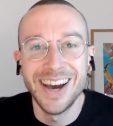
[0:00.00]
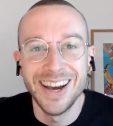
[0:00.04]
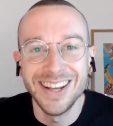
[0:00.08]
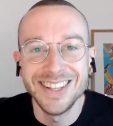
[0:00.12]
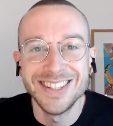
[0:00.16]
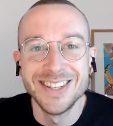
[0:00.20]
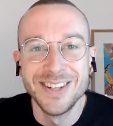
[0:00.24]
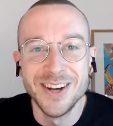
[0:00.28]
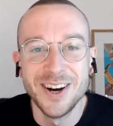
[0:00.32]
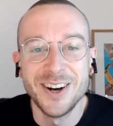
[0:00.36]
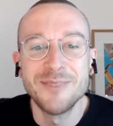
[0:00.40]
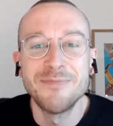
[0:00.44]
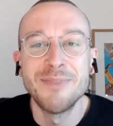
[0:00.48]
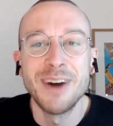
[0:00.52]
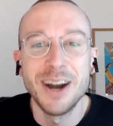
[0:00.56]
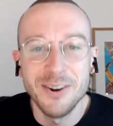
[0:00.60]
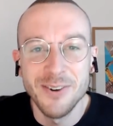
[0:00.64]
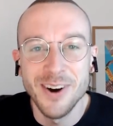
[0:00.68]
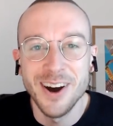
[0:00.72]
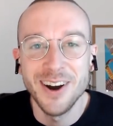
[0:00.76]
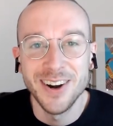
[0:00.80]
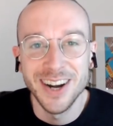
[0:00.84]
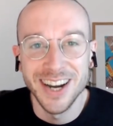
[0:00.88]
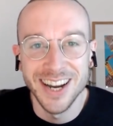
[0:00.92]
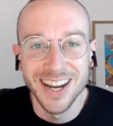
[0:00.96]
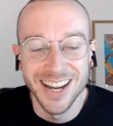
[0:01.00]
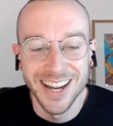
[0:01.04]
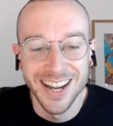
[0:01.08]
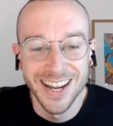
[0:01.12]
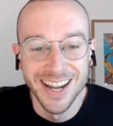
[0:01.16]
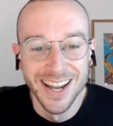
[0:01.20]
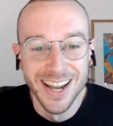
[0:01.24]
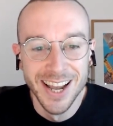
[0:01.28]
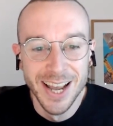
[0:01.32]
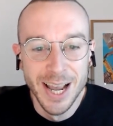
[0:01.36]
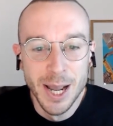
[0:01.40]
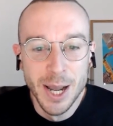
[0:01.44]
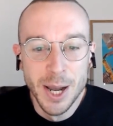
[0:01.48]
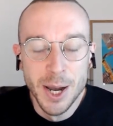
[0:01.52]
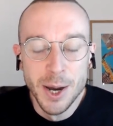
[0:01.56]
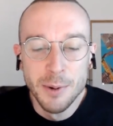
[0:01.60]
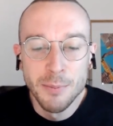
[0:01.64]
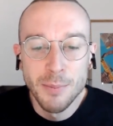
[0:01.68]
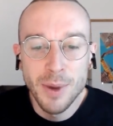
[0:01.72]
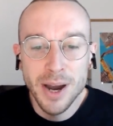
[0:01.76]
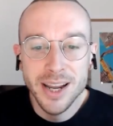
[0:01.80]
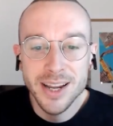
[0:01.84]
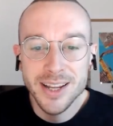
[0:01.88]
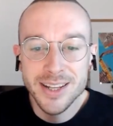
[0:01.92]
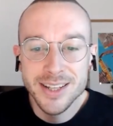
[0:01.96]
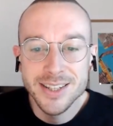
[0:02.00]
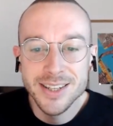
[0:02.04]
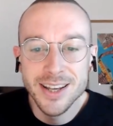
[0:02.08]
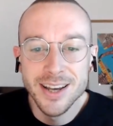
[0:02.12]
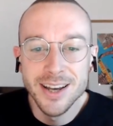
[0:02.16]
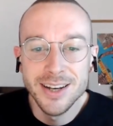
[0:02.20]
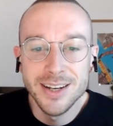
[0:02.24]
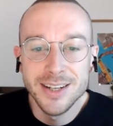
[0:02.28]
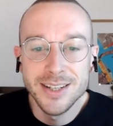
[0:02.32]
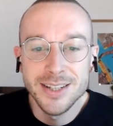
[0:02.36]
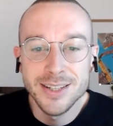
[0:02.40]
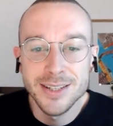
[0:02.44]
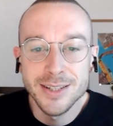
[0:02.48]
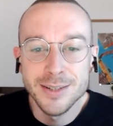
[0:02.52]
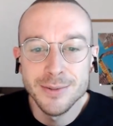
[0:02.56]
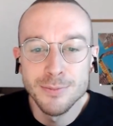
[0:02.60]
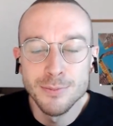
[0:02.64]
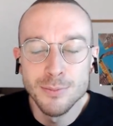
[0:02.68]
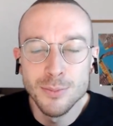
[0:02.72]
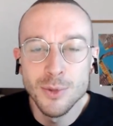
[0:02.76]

That's not my worry here. My concern is